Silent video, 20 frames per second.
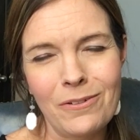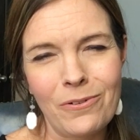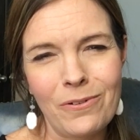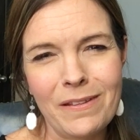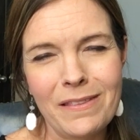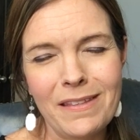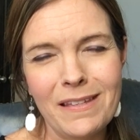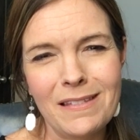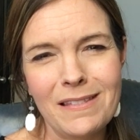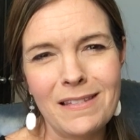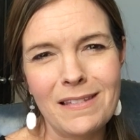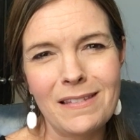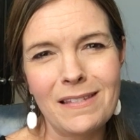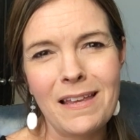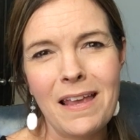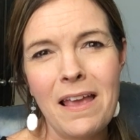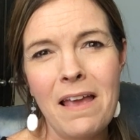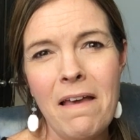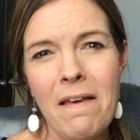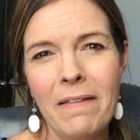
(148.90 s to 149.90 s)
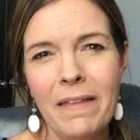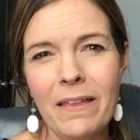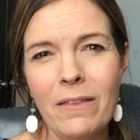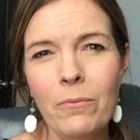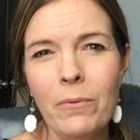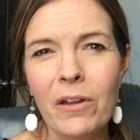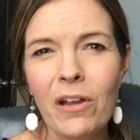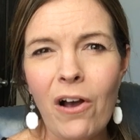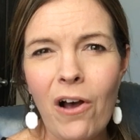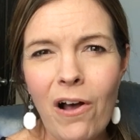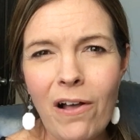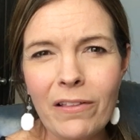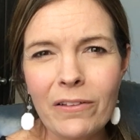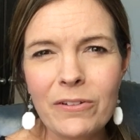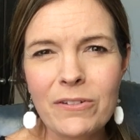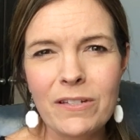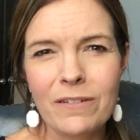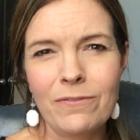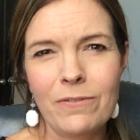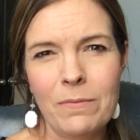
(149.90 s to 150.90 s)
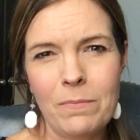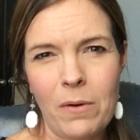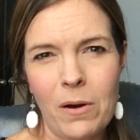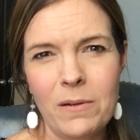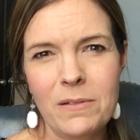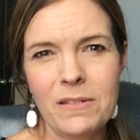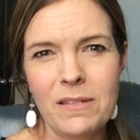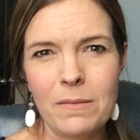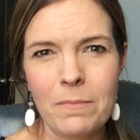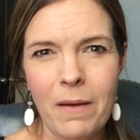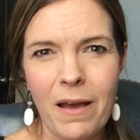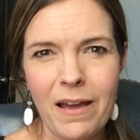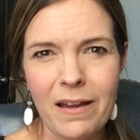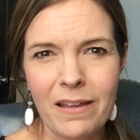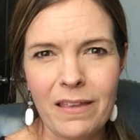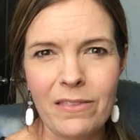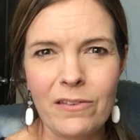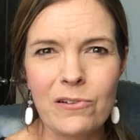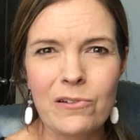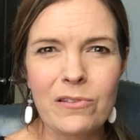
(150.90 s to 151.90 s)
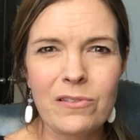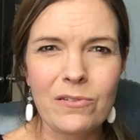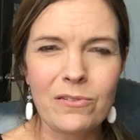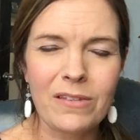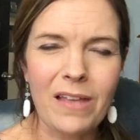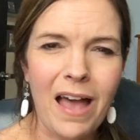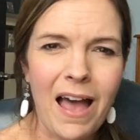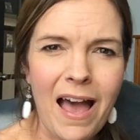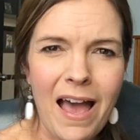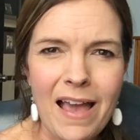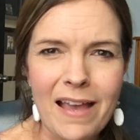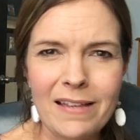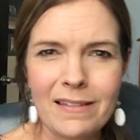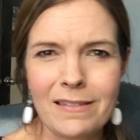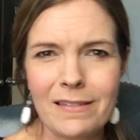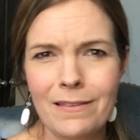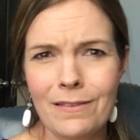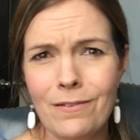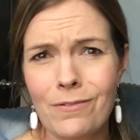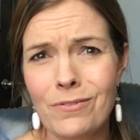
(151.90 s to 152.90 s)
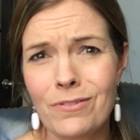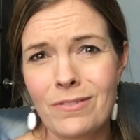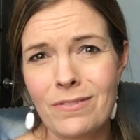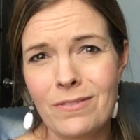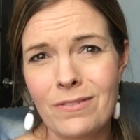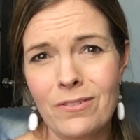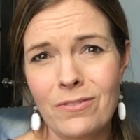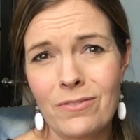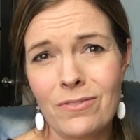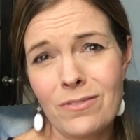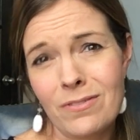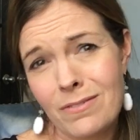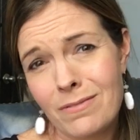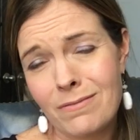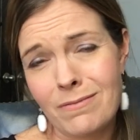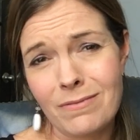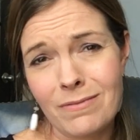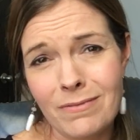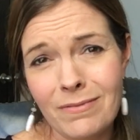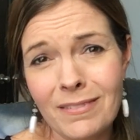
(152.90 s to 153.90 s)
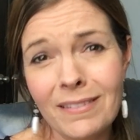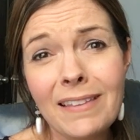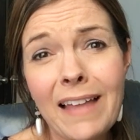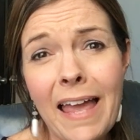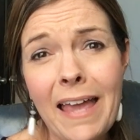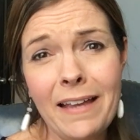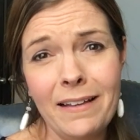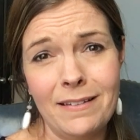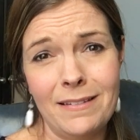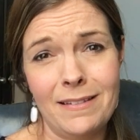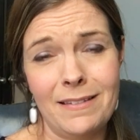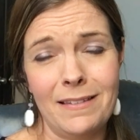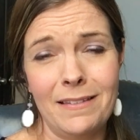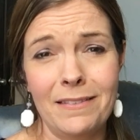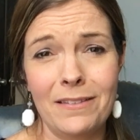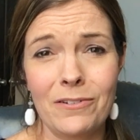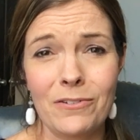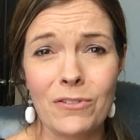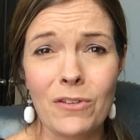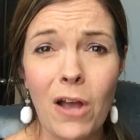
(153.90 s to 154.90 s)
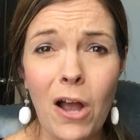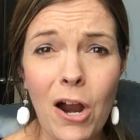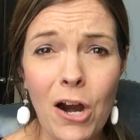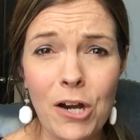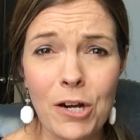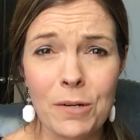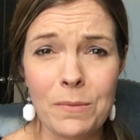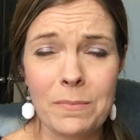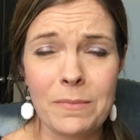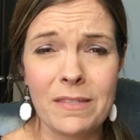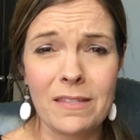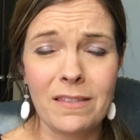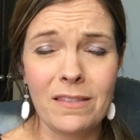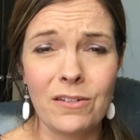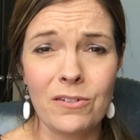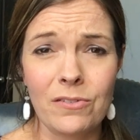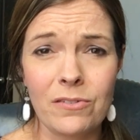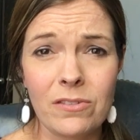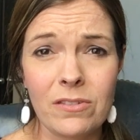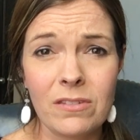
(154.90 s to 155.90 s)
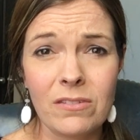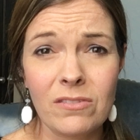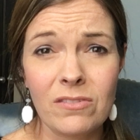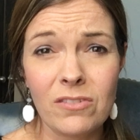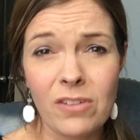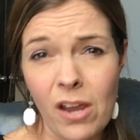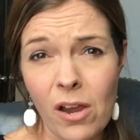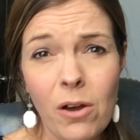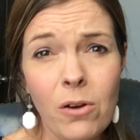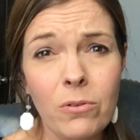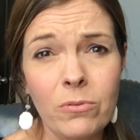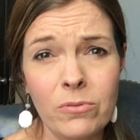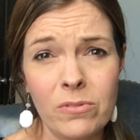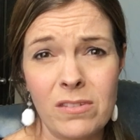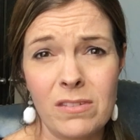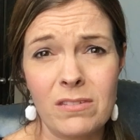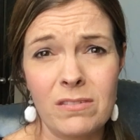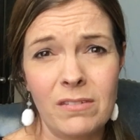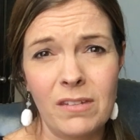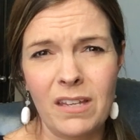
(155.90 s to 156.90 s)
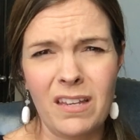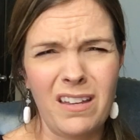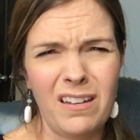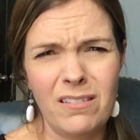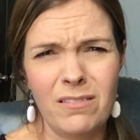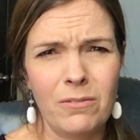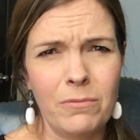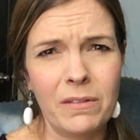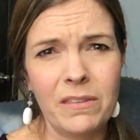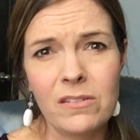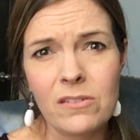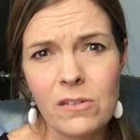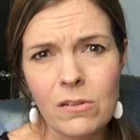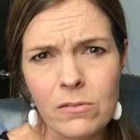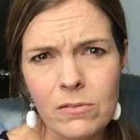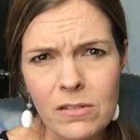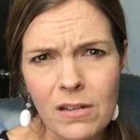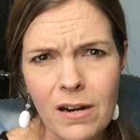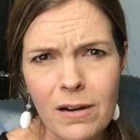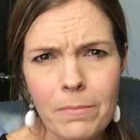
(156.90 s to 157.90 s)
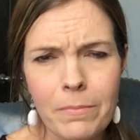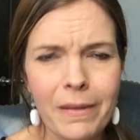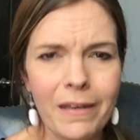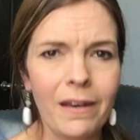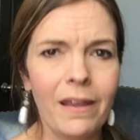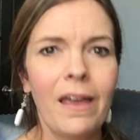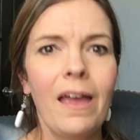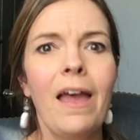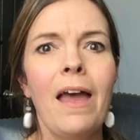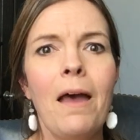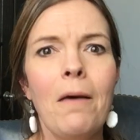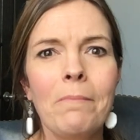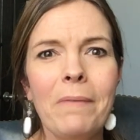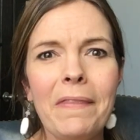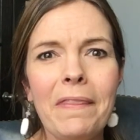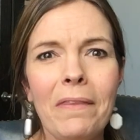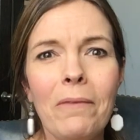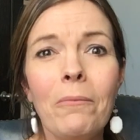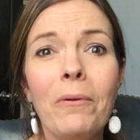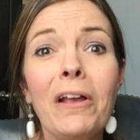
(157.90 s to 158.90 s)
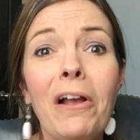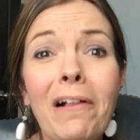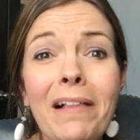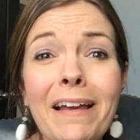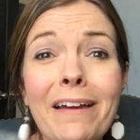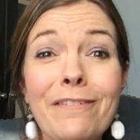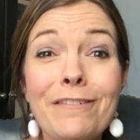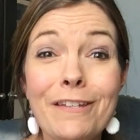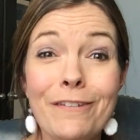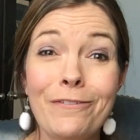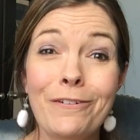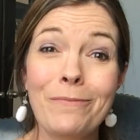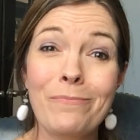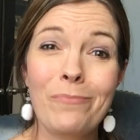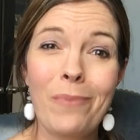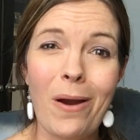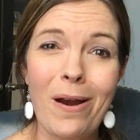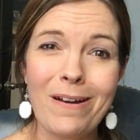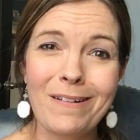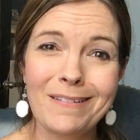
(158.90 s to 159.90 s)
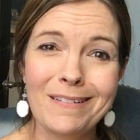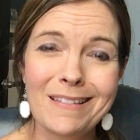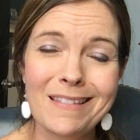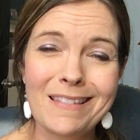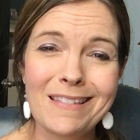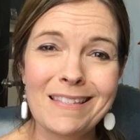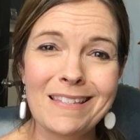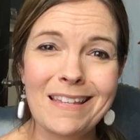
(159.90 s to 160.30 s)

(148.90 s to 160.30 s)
Corinthians is, like, we all are different parts of the body. There's eyes, and there's legs, and there's arms, and there's toes. Like, I don't know what the toes are, but we all have different parts.